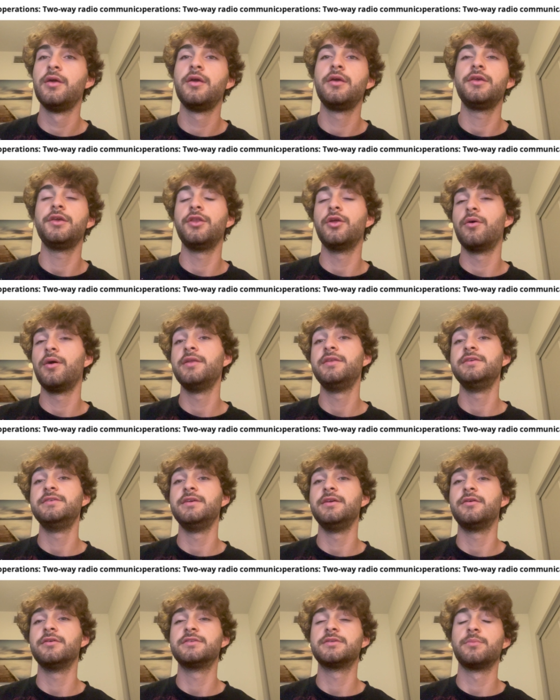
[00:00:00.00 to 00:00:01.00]
you know,
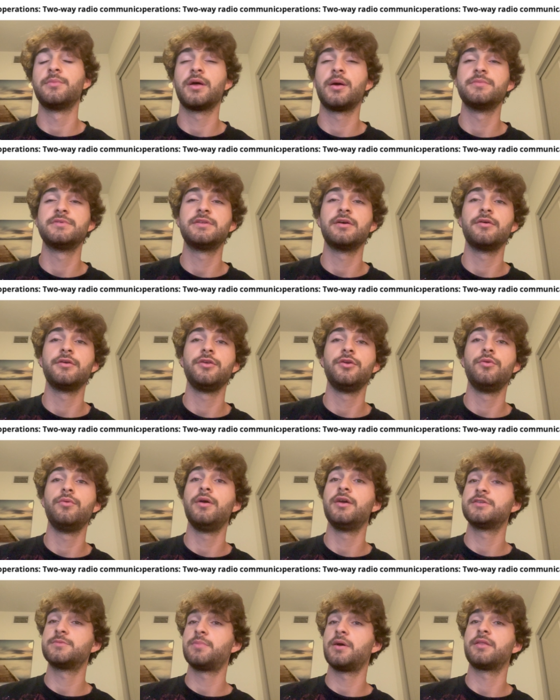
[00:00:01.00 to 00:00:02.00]
ATC could sometimes tell you
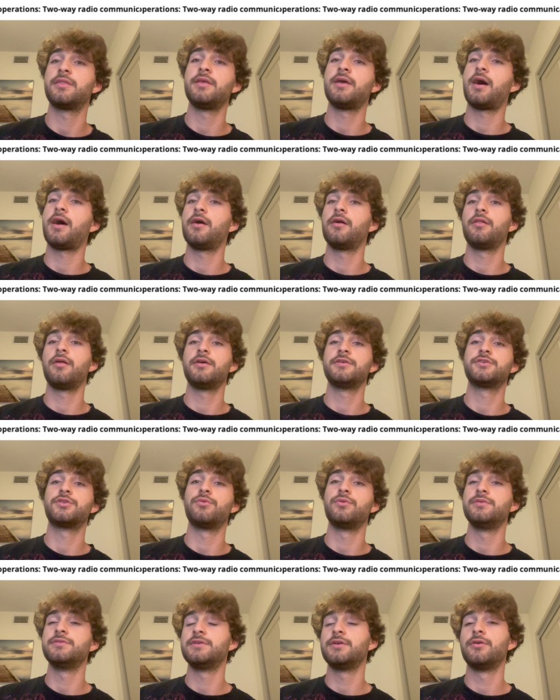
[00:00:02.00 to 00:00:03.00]
expect the ILS
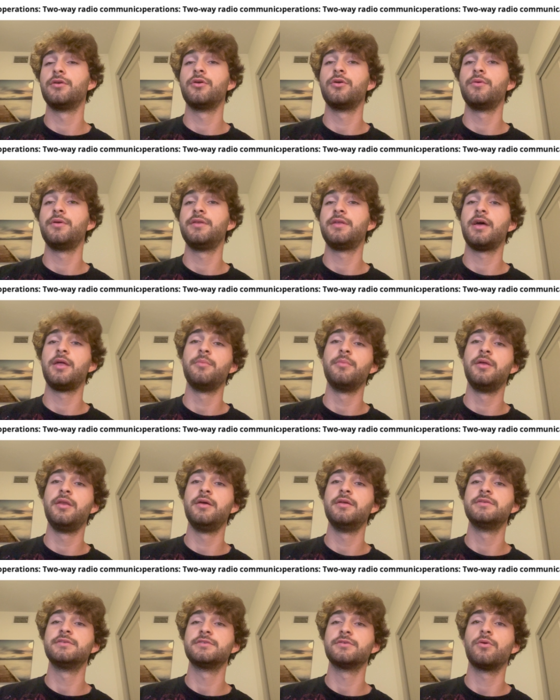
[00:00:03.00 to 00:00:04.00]
30 in 10
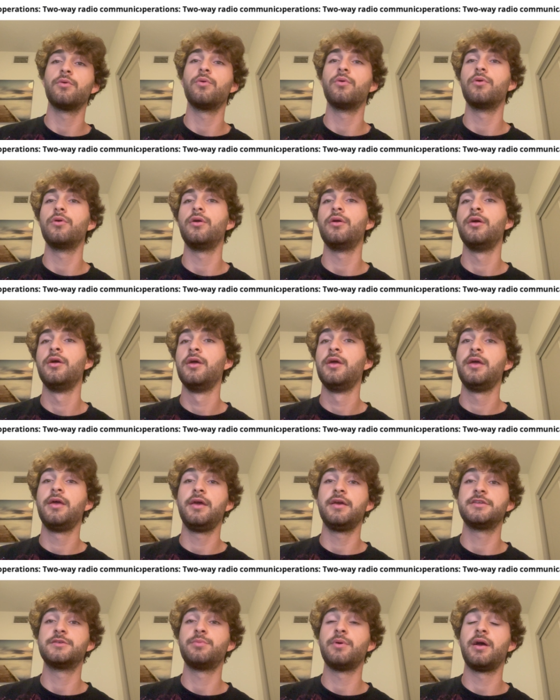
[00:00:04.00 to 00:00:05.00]
minutes, or
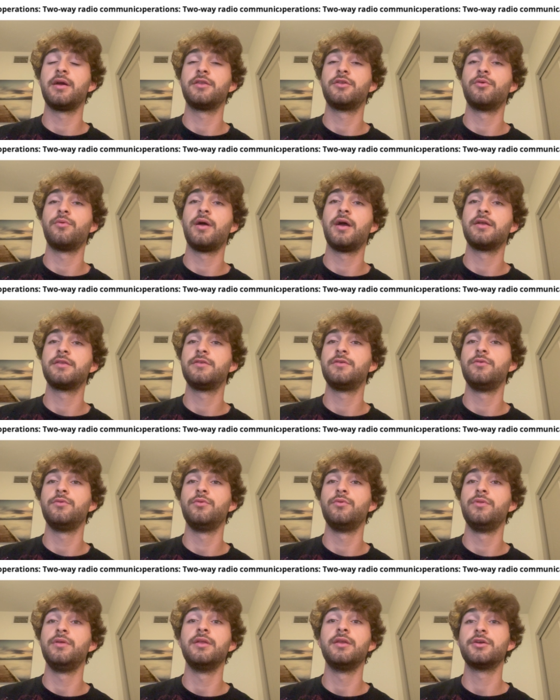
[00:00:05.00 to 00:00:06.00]
expect direct
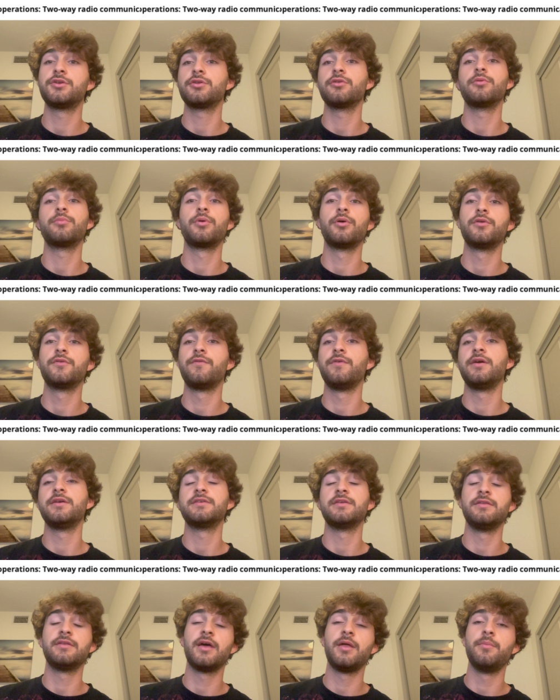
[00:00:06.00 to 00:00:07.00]
to the initial approach fix
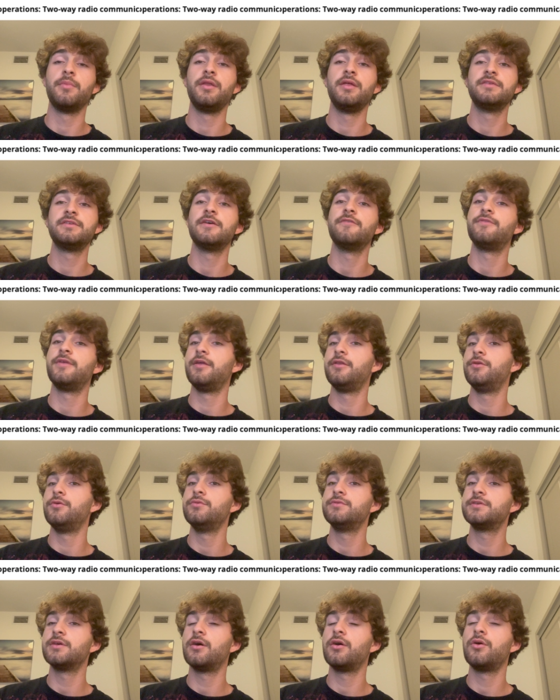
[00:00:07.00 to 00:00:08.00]
in 10 minutes. If they do
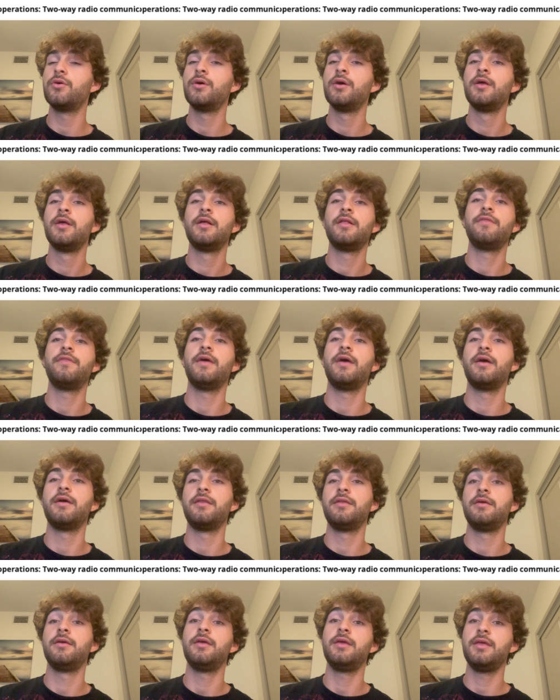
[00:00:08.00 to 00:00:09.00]
so,
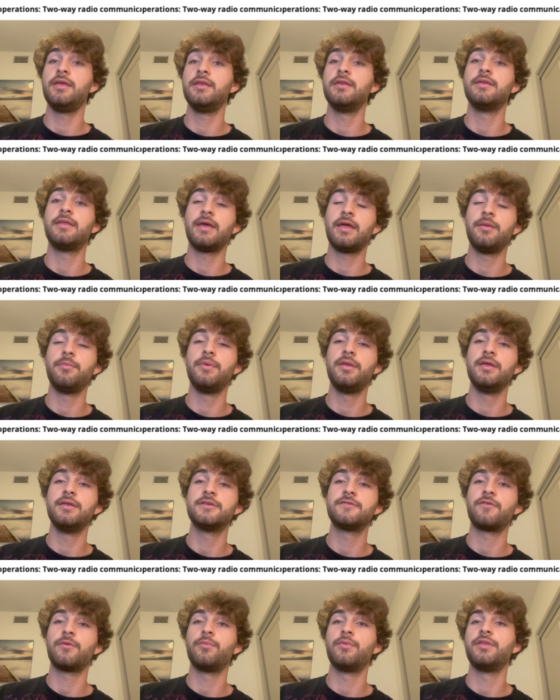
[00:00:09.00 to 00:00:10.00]
then in 10 minutes
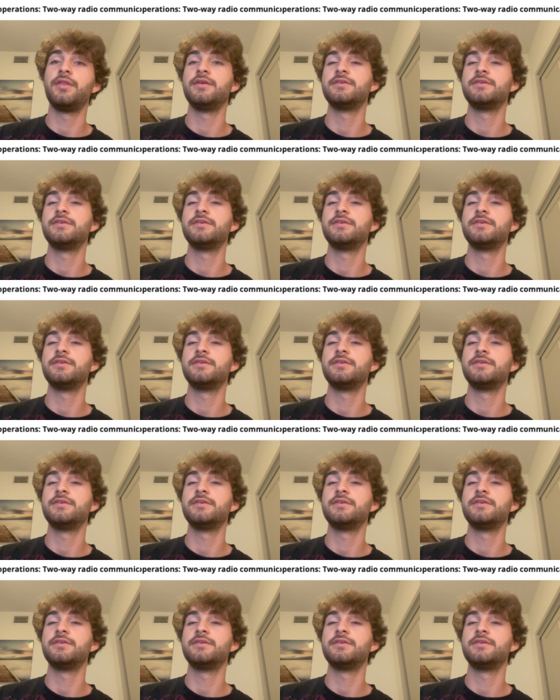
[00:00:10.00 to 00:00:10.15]
from when they